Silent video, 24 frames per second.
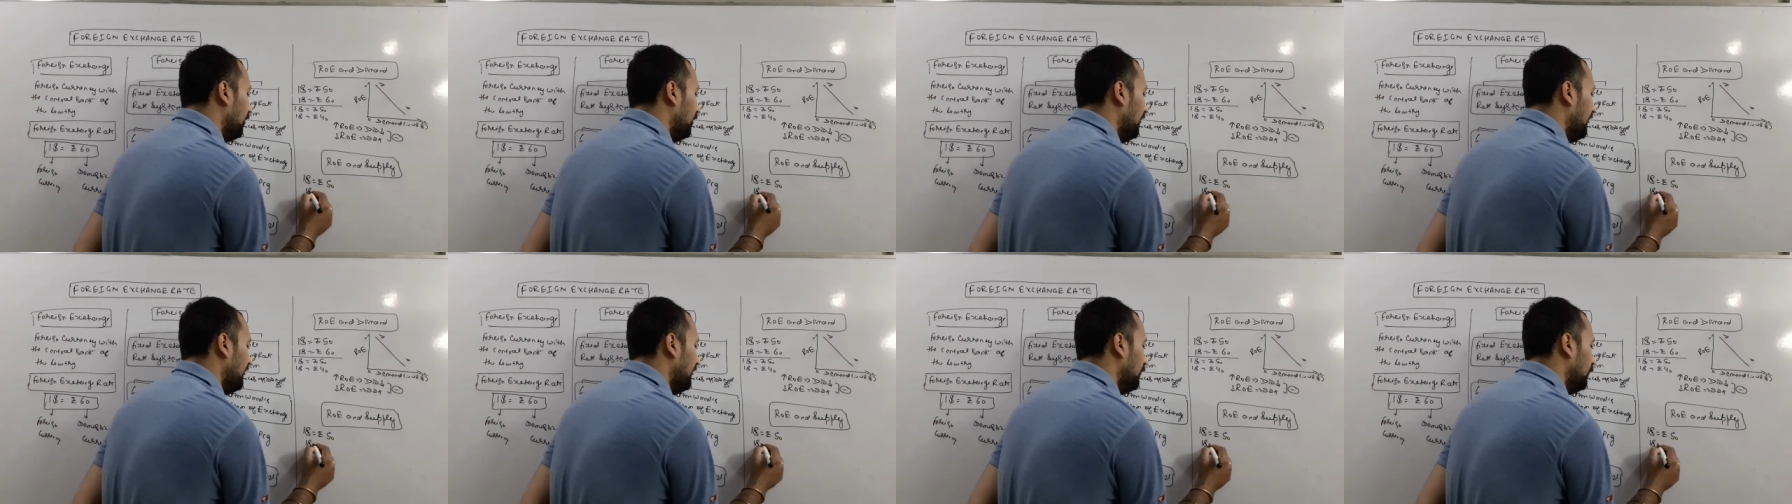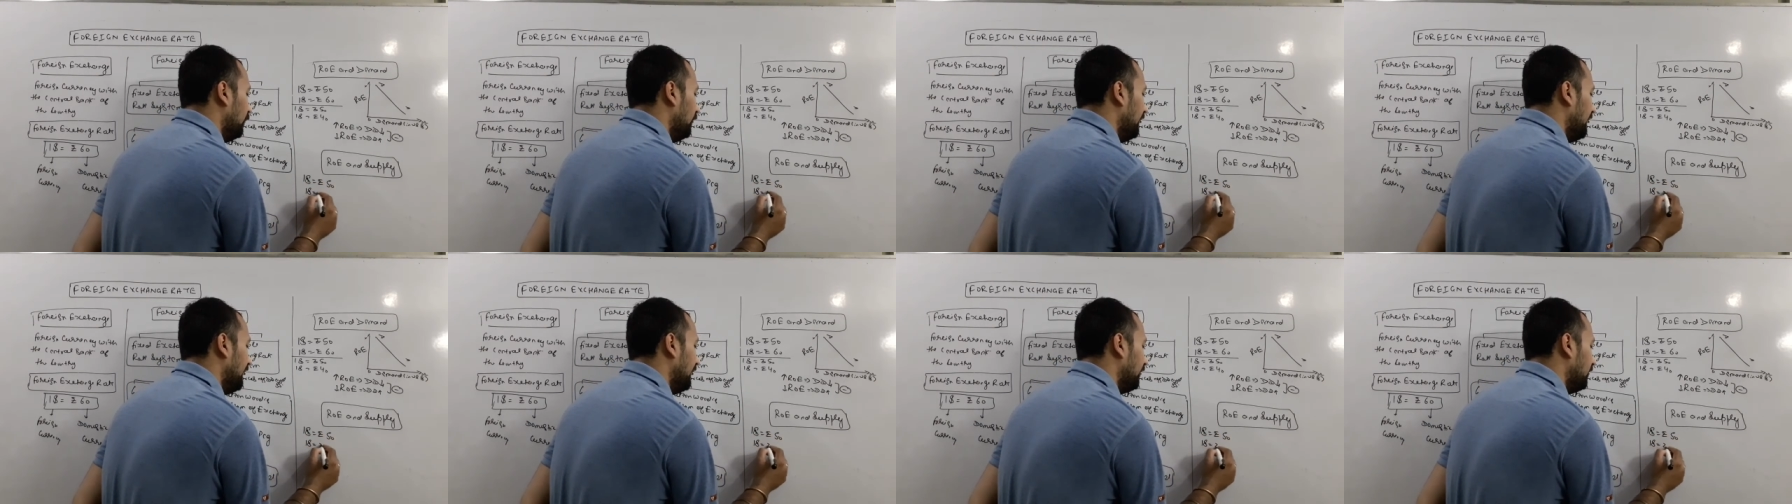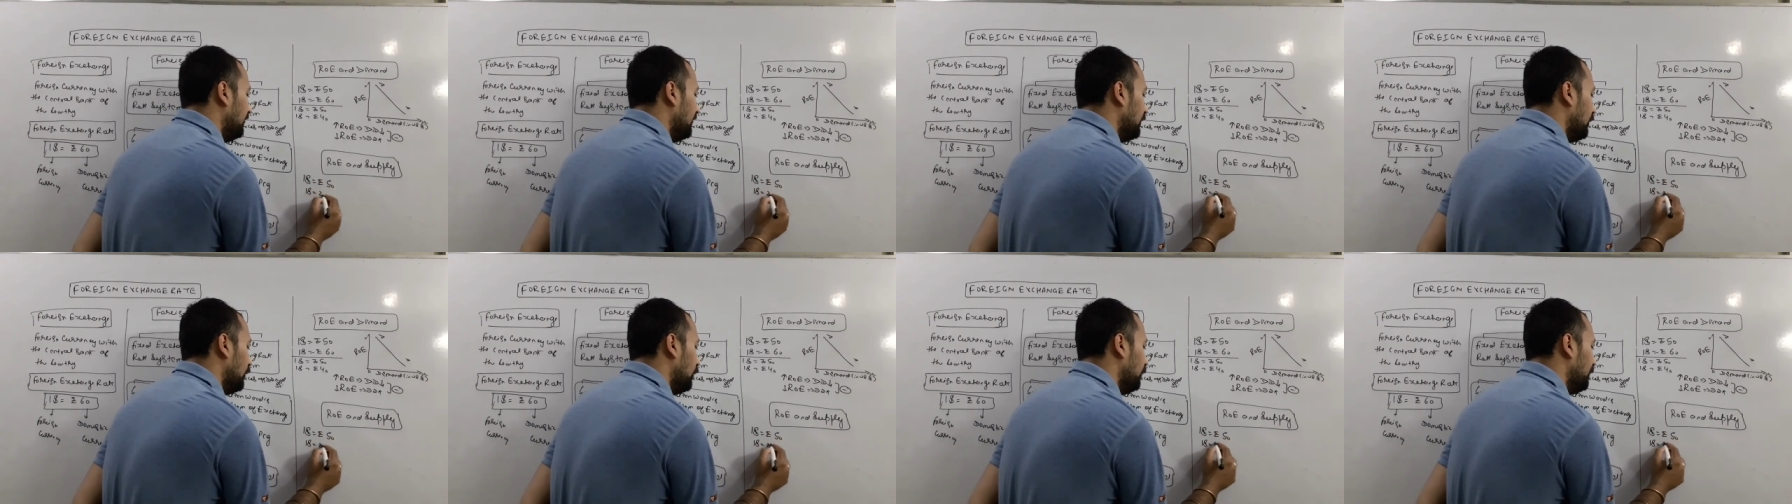$1
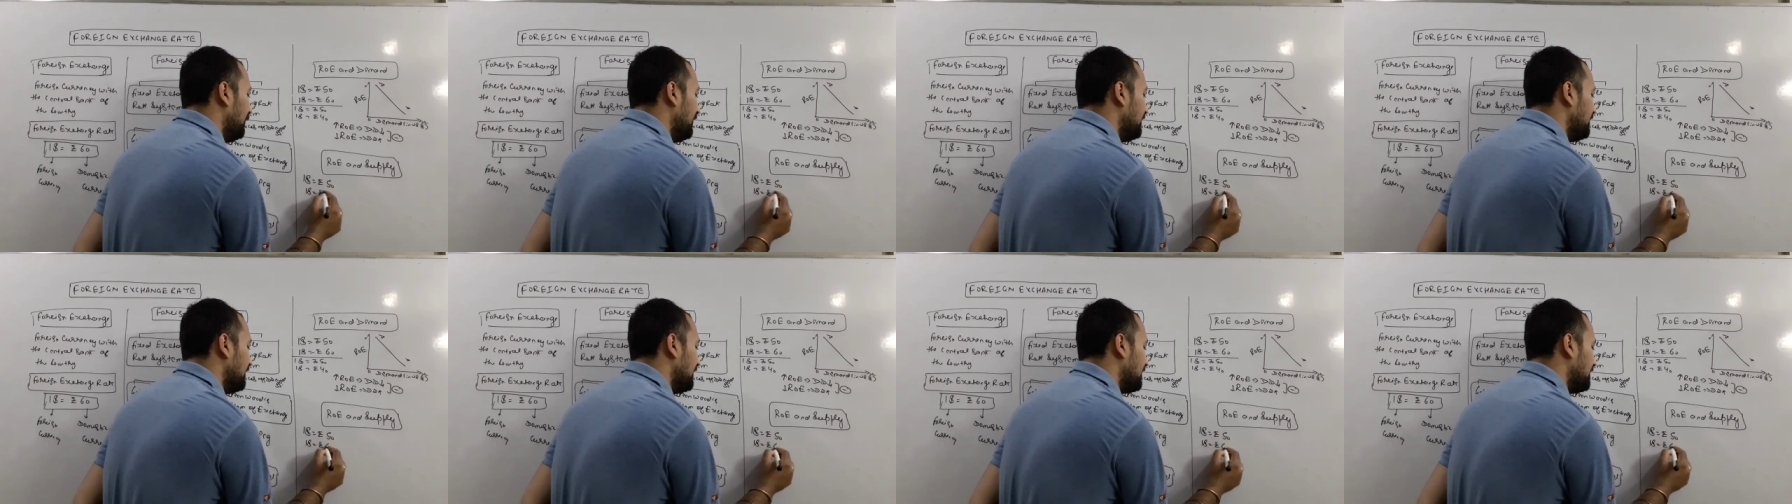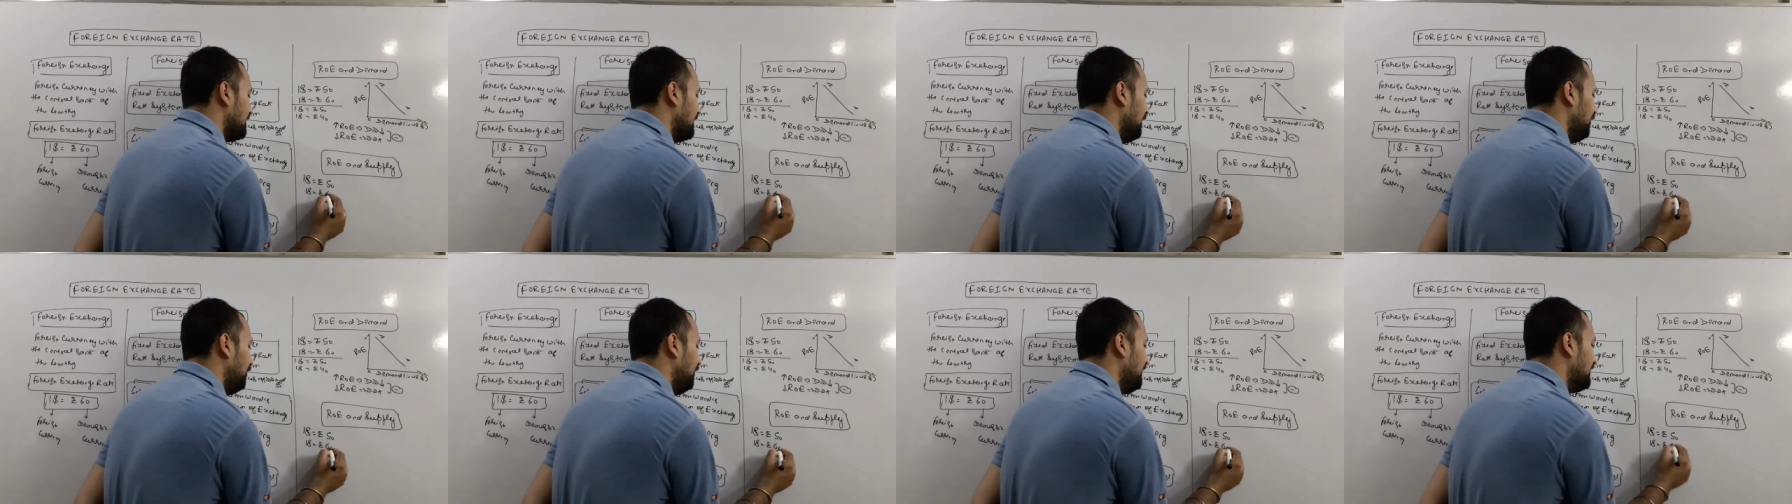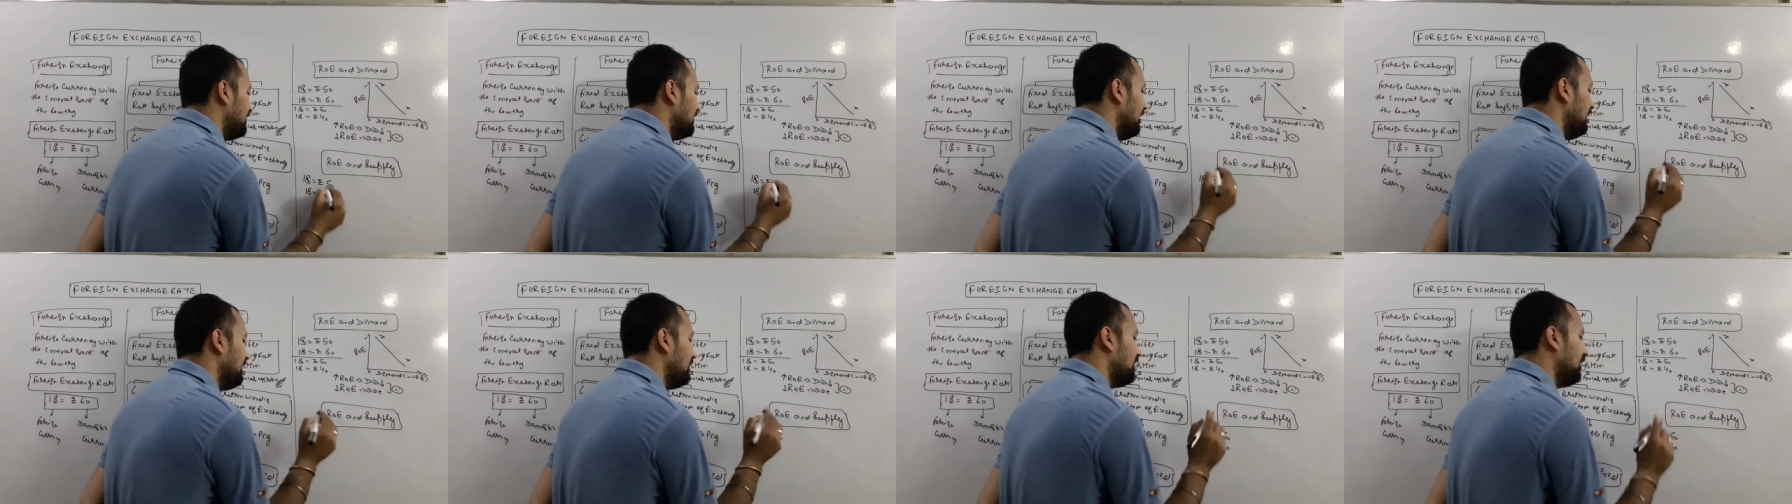equal to rupees 60. If we
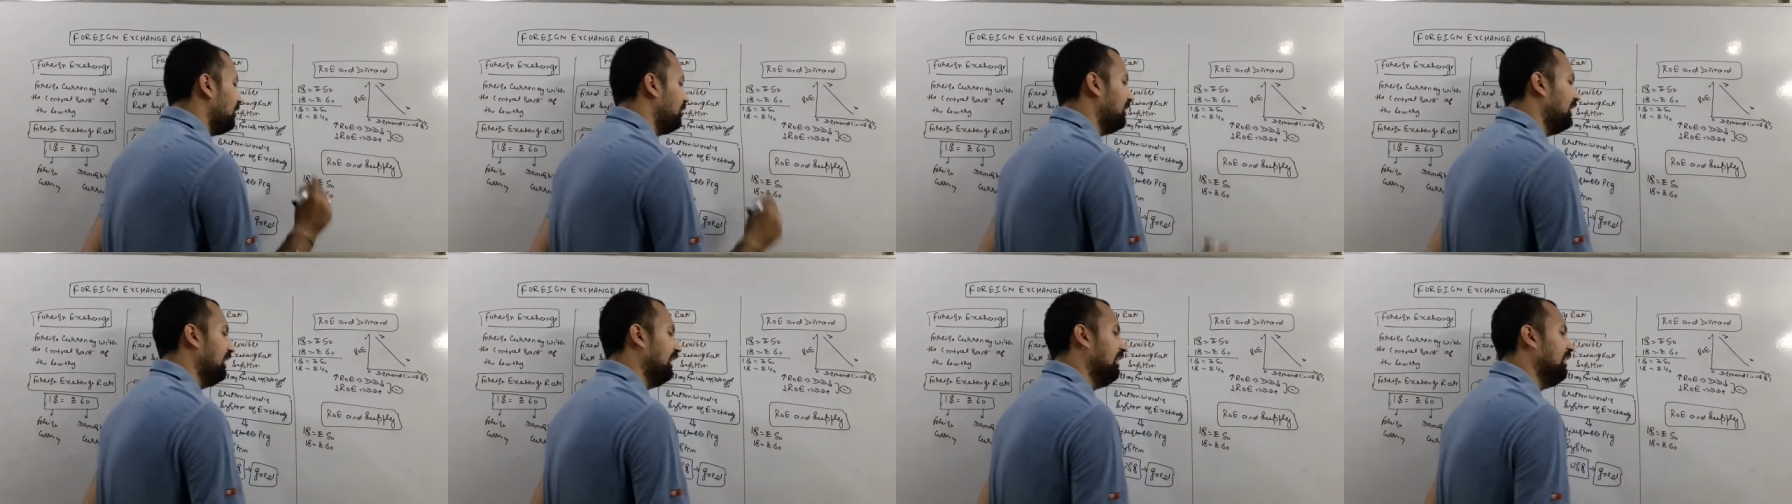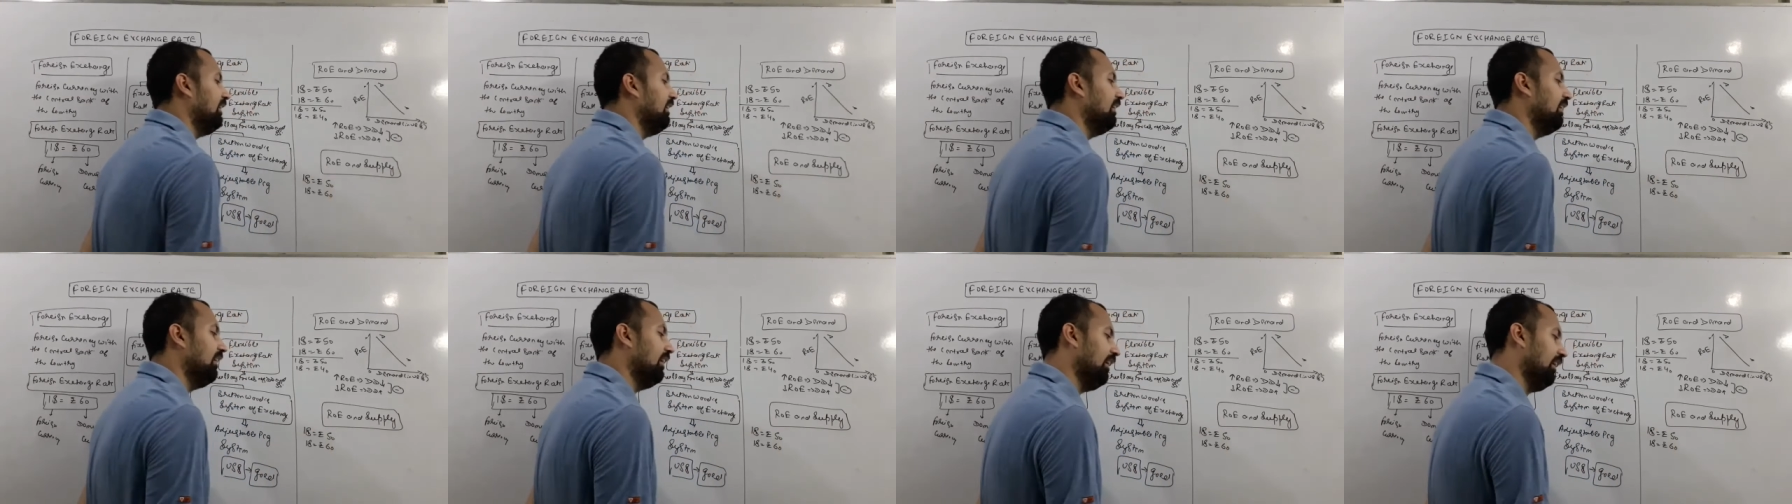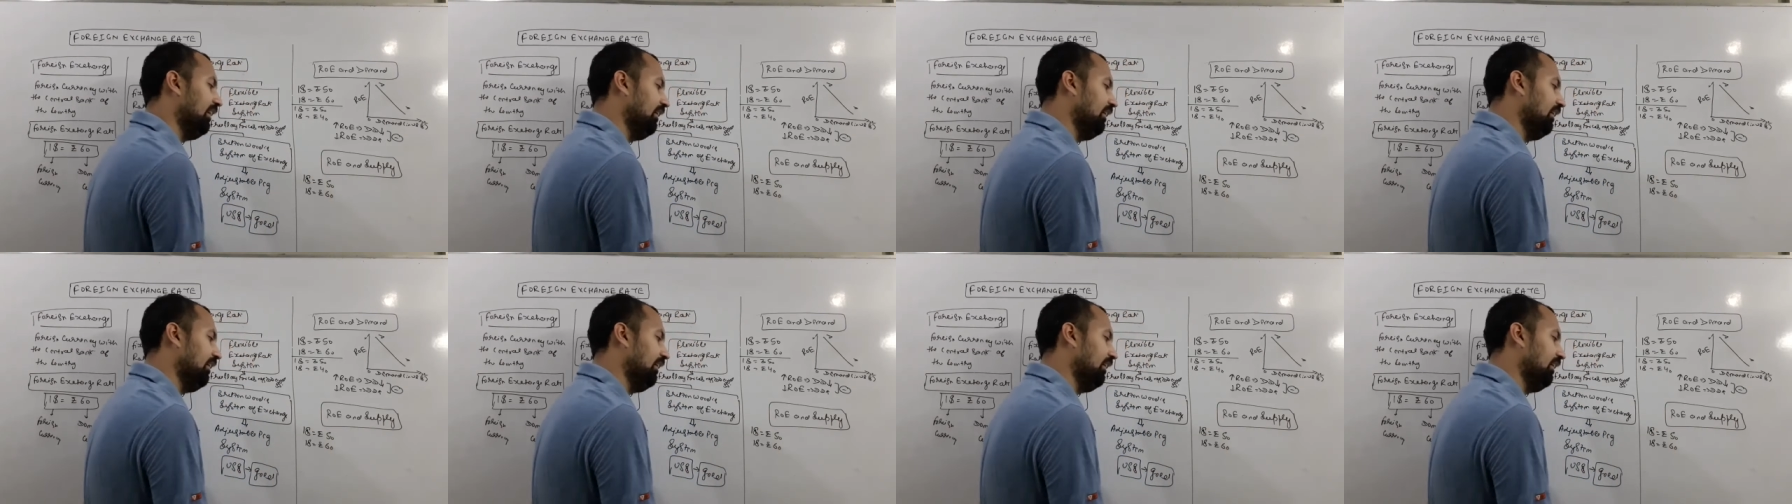sell something